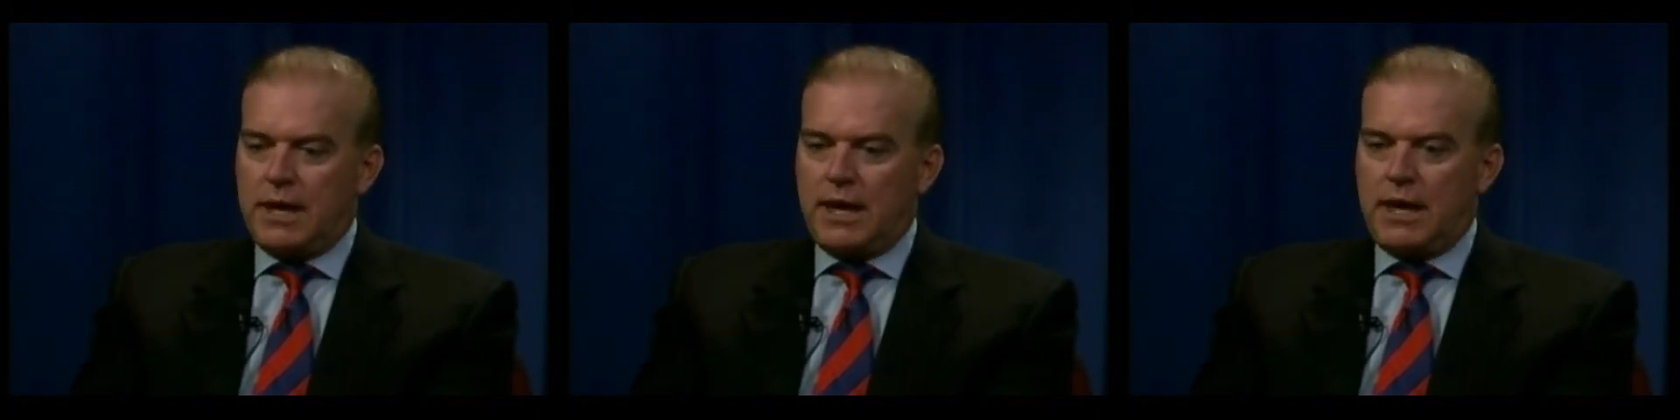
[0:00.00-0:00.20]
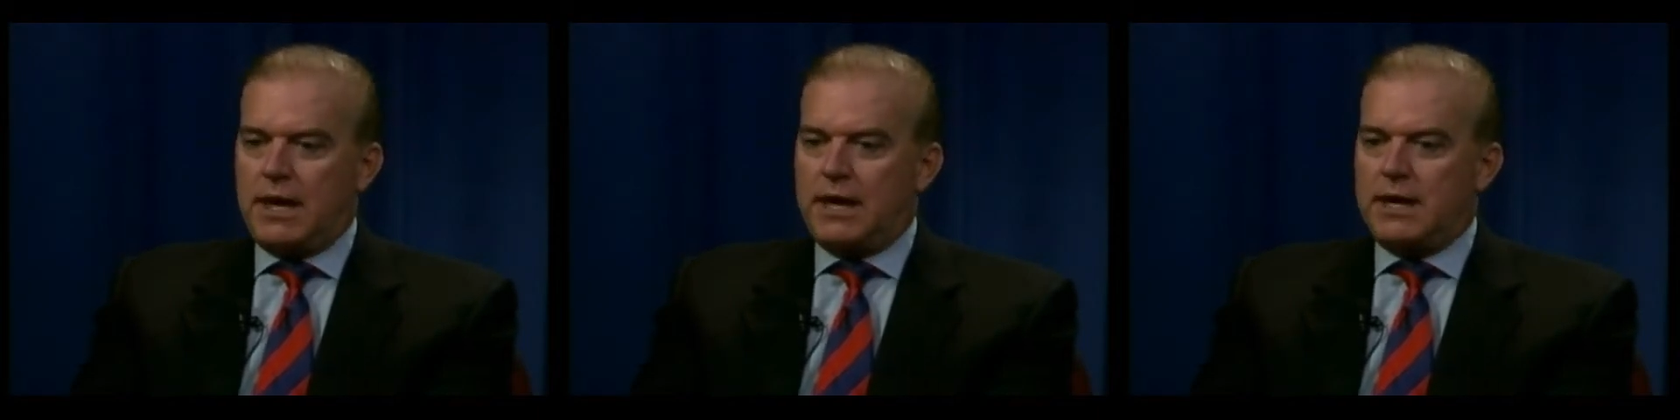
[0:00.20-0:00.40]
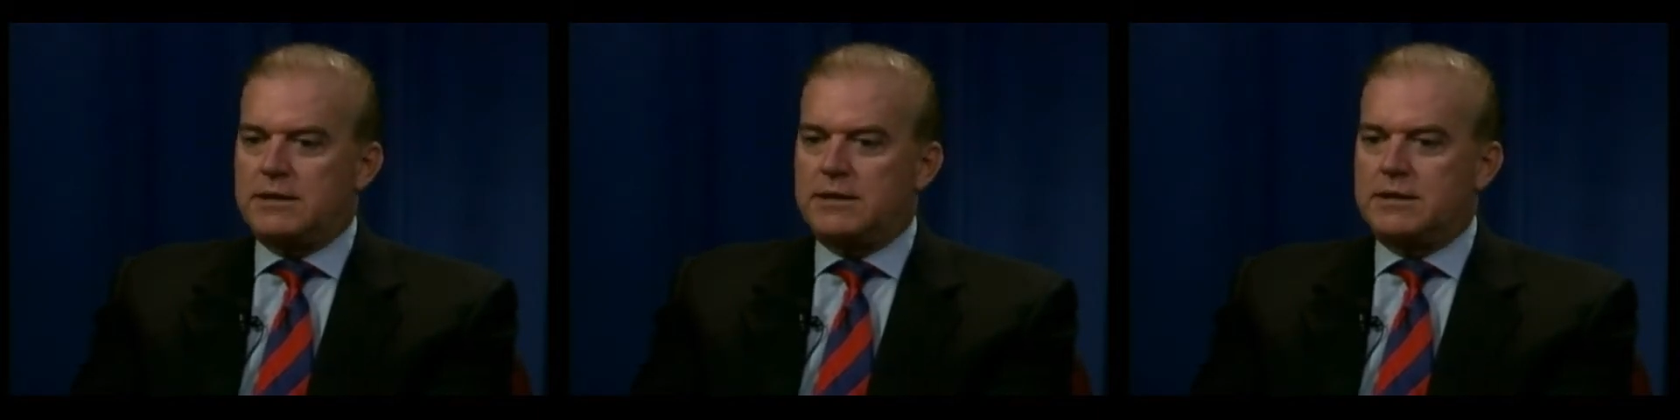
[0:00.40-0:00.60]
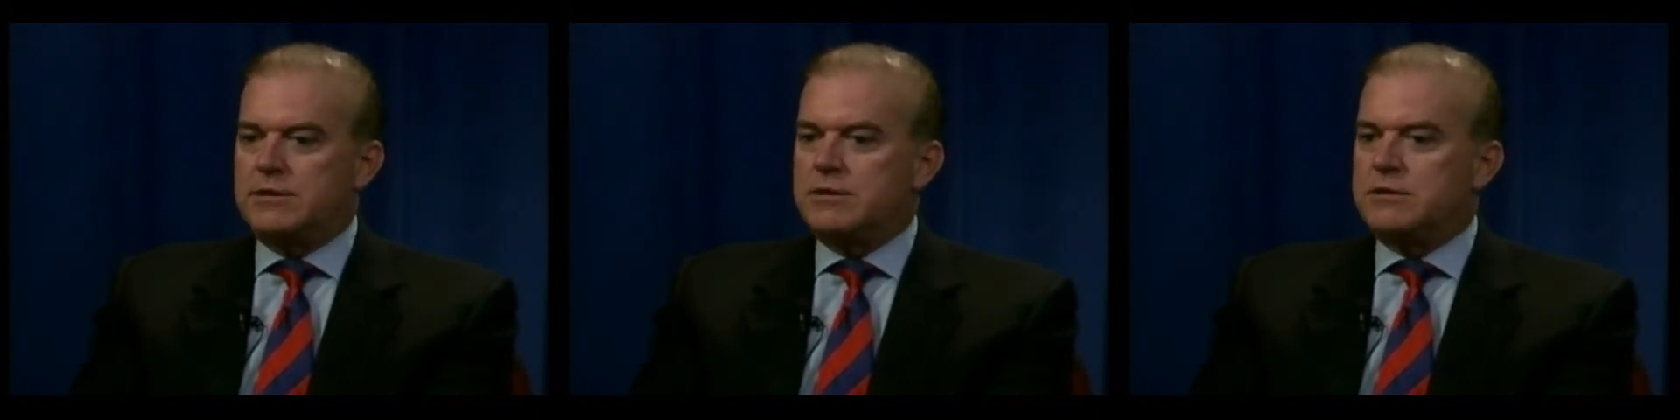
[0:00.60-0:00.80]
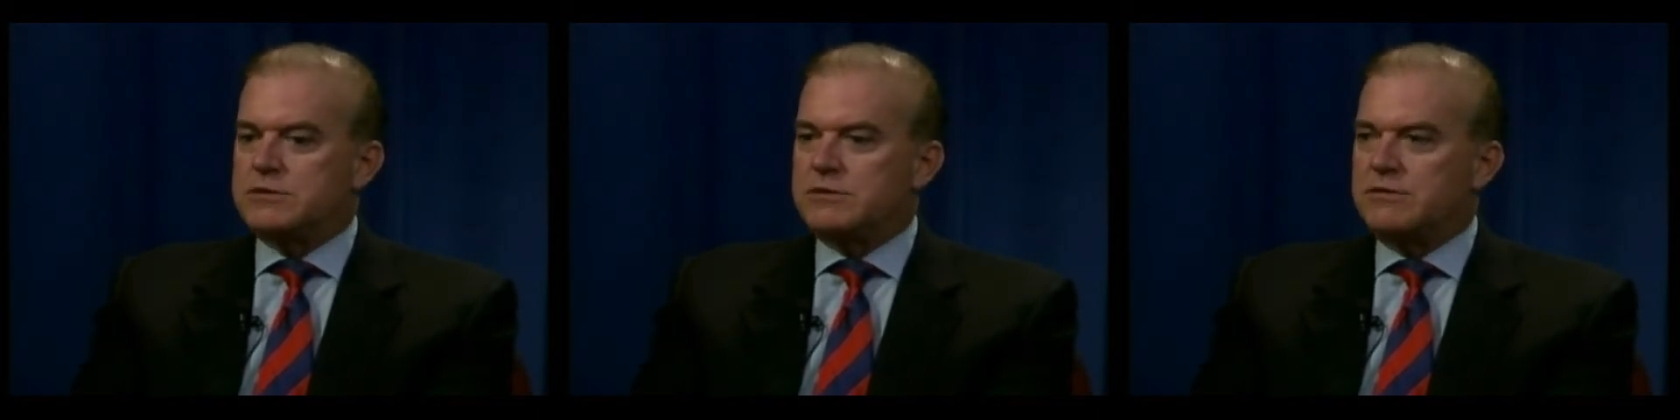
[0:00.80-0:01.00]
and
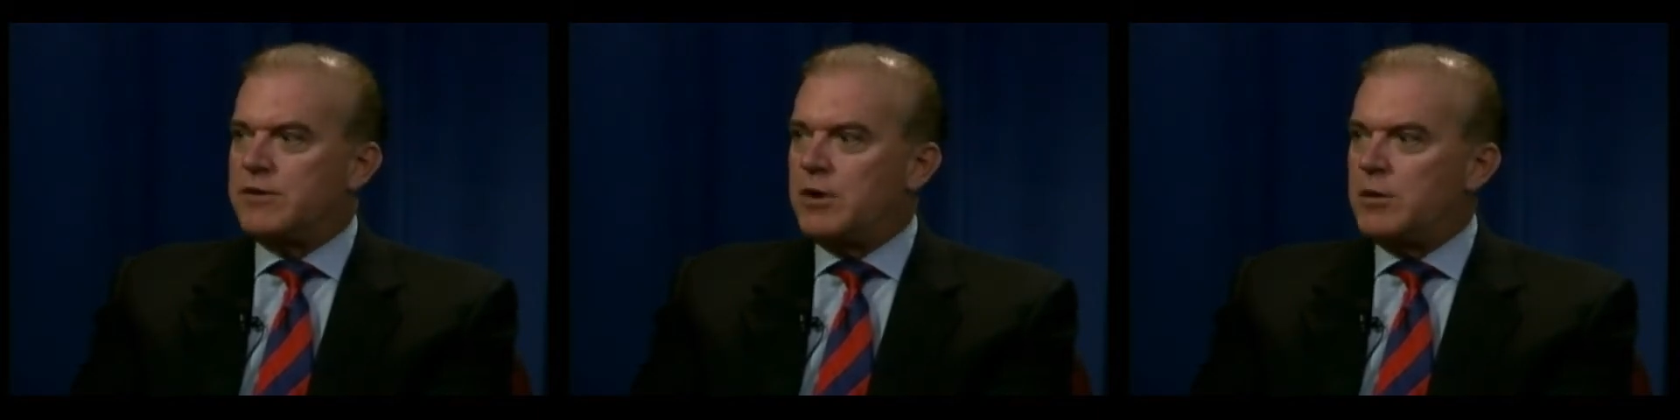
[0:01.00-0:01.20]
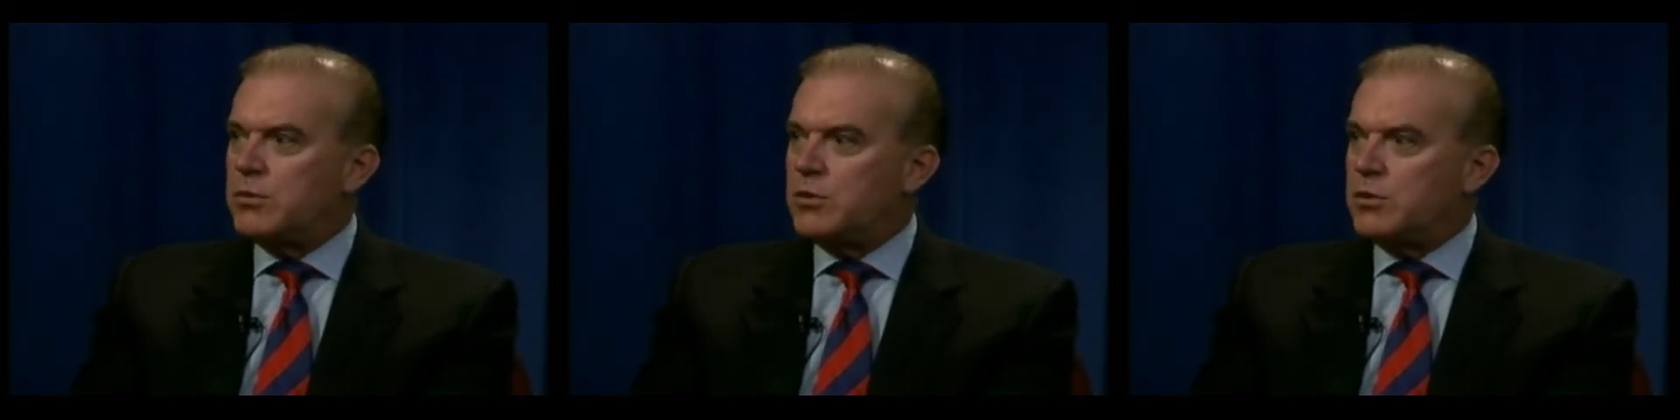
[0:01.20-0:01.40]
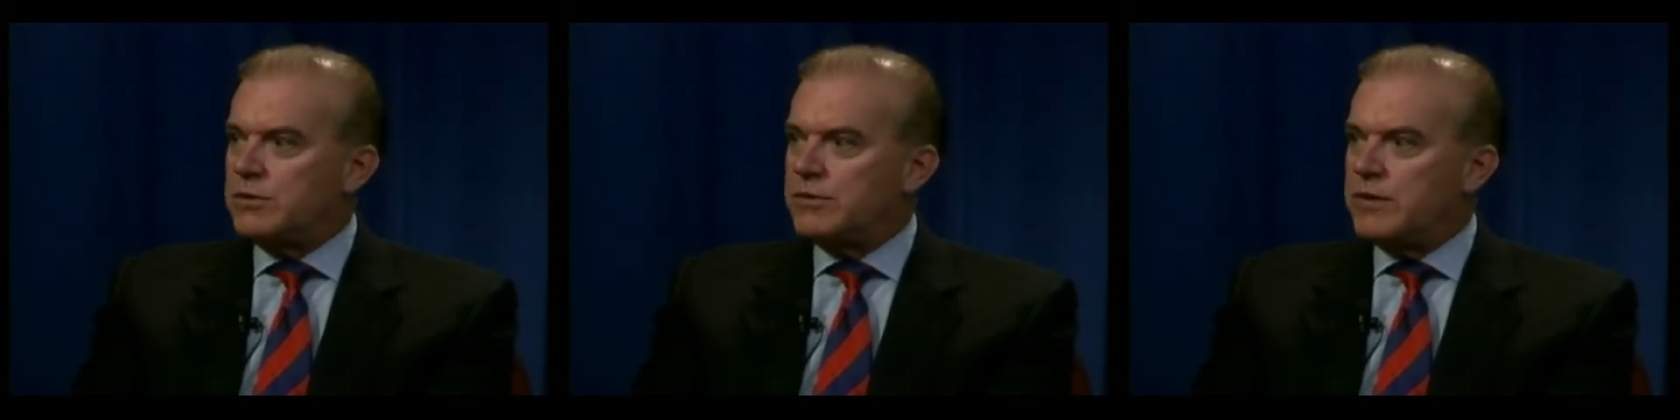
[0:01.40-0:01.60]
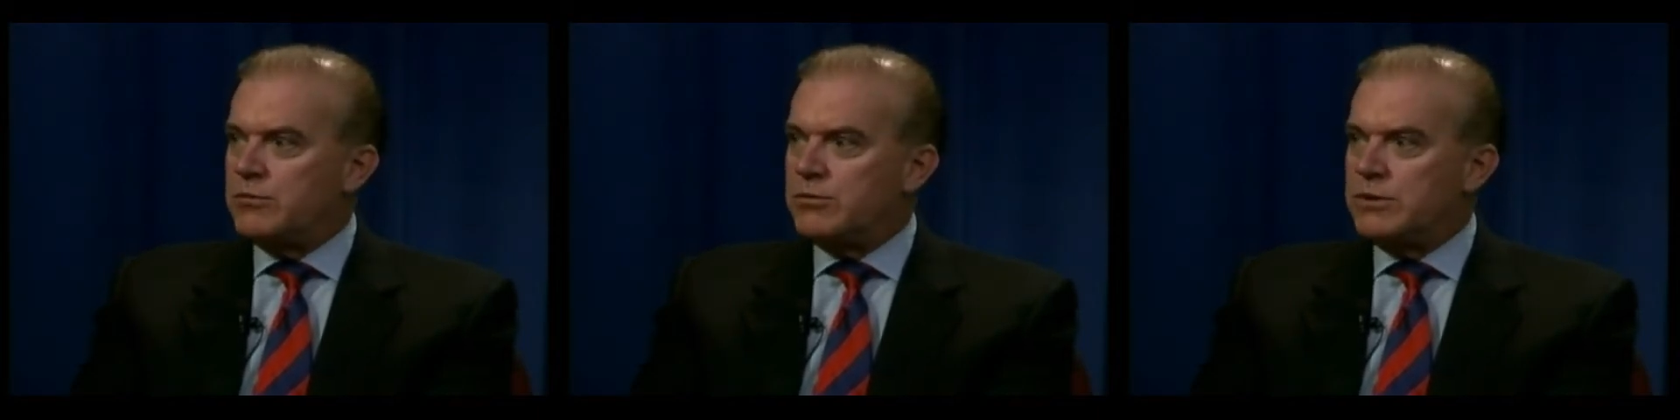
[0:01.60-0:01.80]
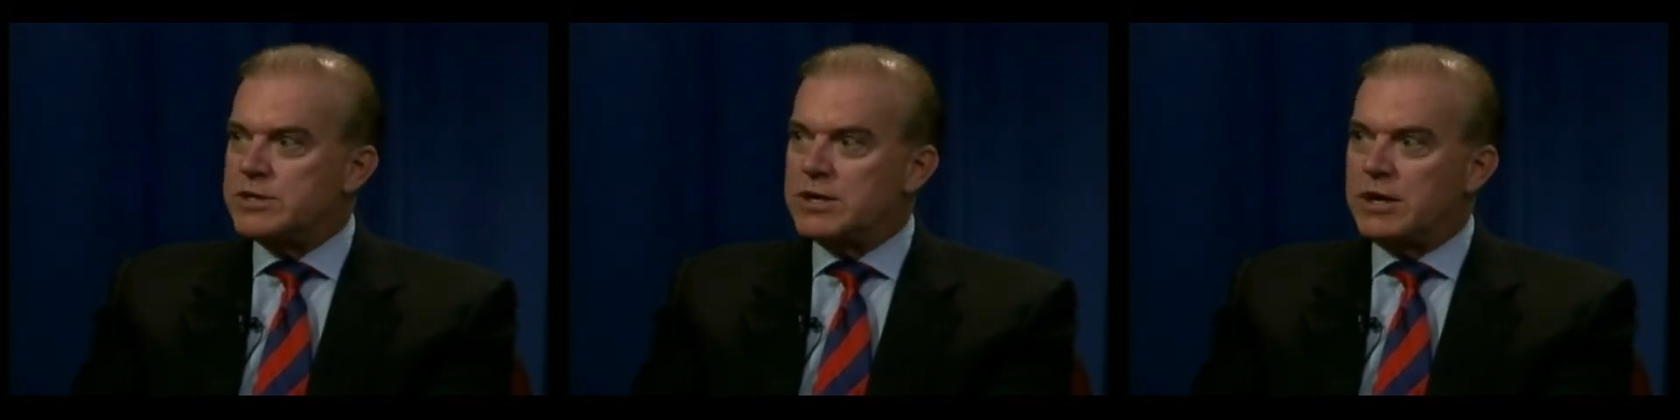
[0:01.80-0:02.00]
there's a fumble and they
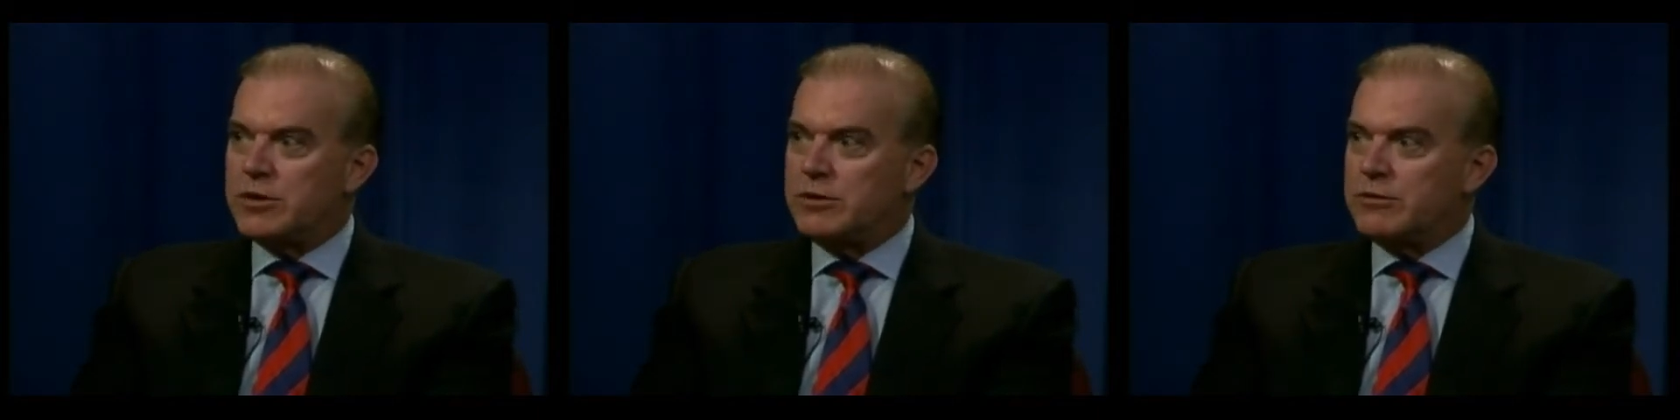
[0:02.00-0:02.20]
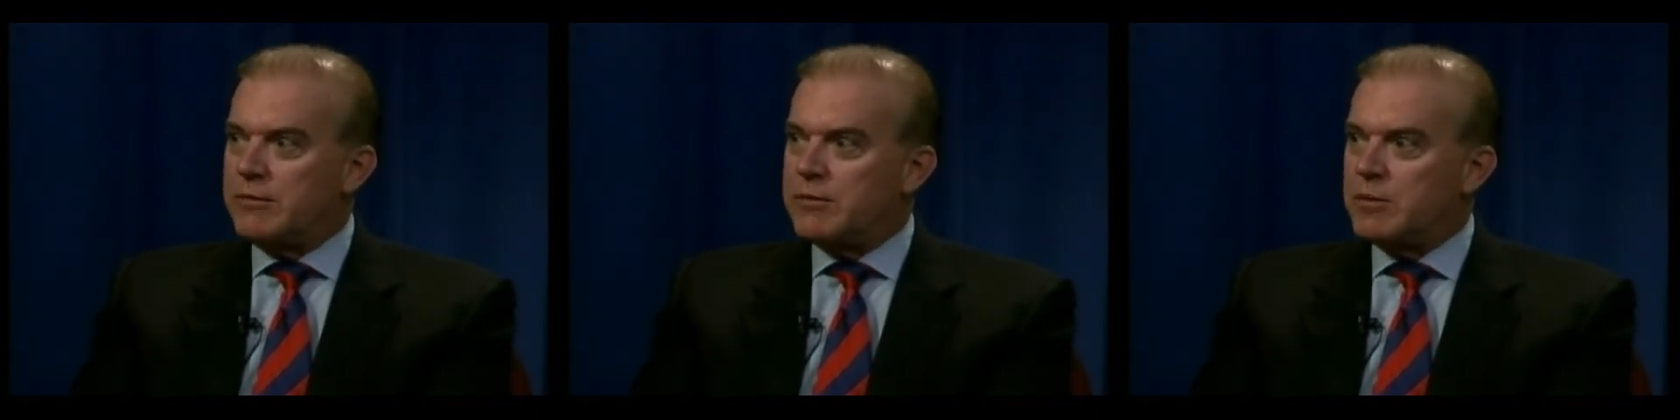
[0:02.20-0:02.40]
reach out to grab